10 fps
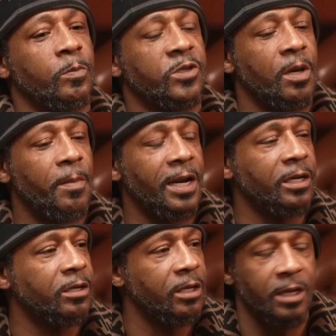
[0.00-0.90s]

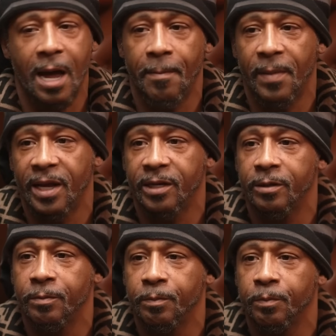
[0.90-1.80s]
somebody could have not made
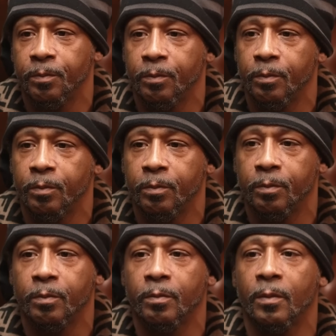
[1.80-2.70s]
it.
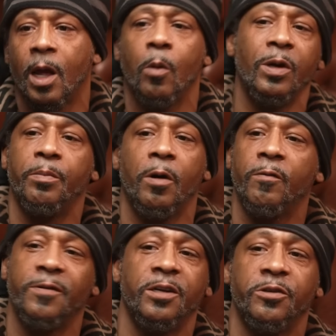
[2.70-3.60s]
And we
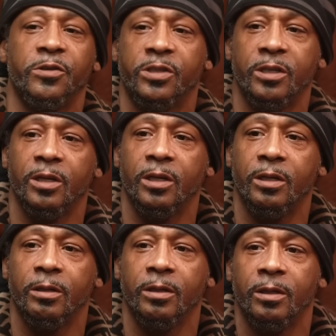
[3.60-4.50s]
both understood